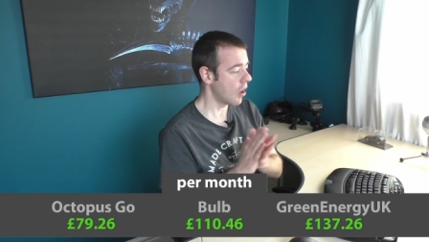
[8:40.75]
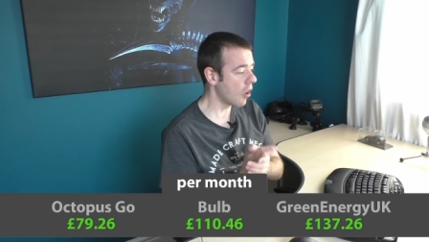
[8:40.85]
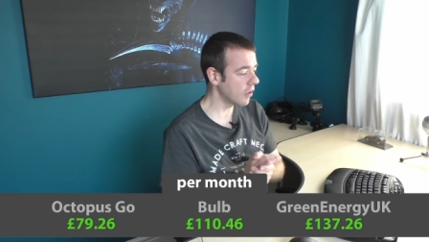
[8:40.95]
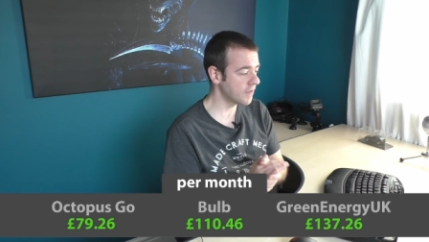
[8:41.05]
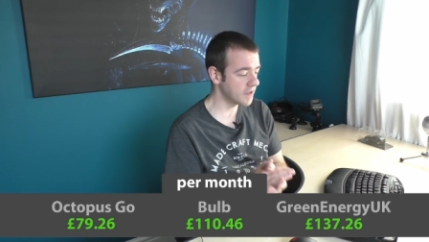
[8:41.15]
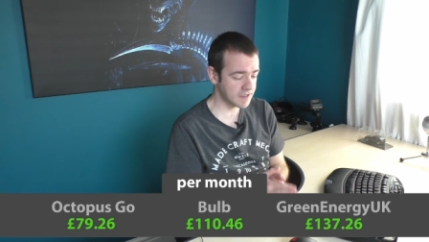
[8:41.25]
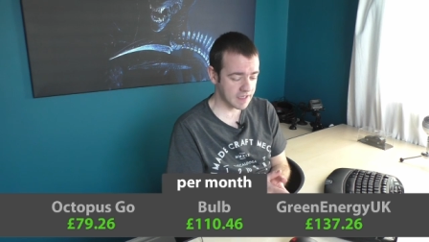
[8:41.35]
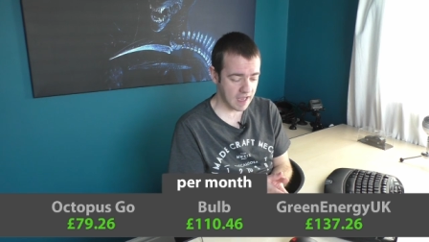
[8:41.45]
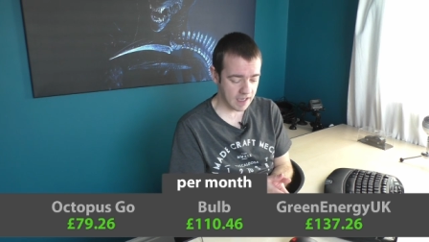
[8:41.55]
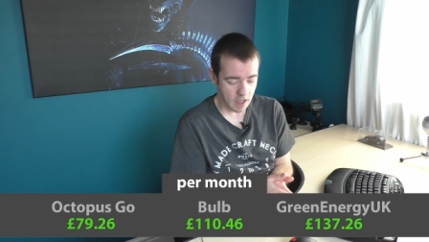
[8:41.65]
all for the
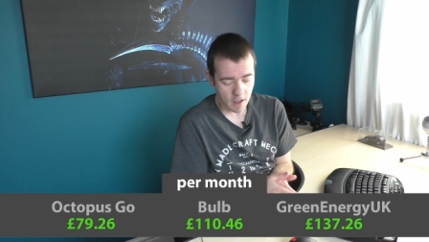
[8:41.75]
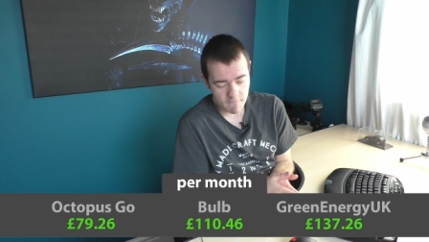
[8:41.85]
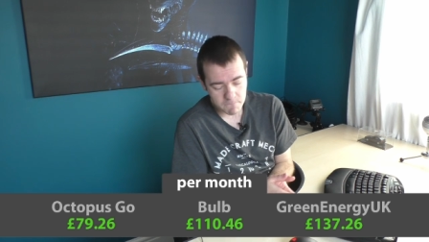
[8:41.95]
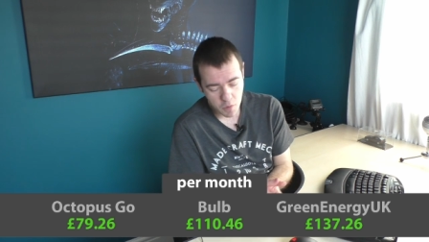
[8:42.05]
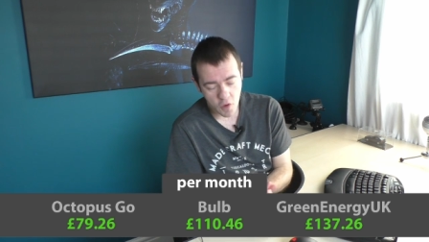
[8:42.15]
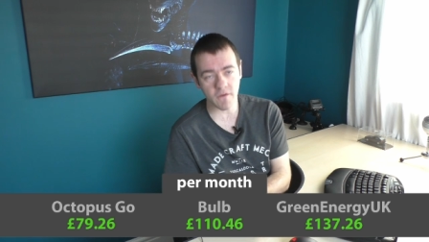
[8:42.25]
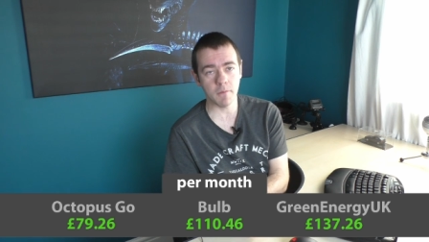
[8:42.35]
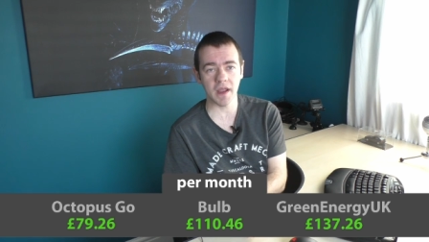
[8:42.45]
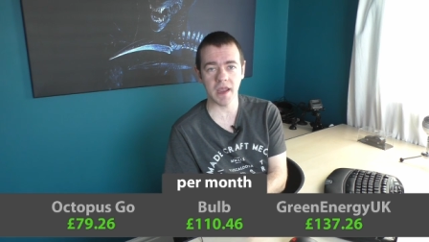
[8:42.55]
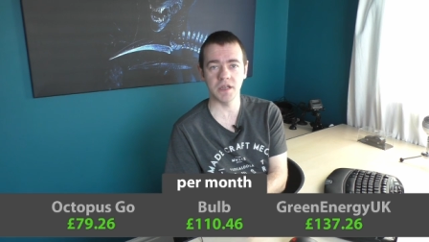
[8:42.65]
sake of
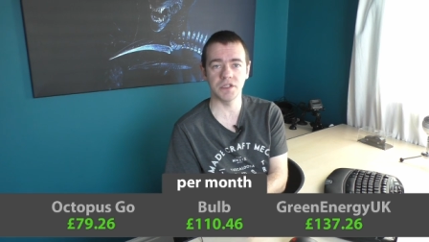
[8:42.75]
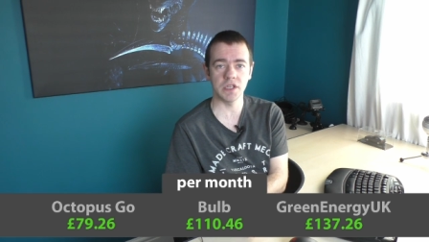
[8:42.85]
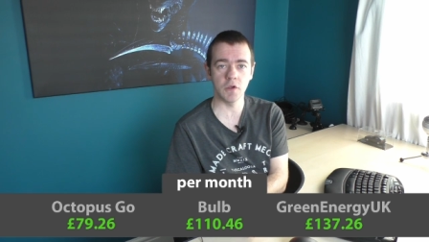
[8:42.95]
moving my energy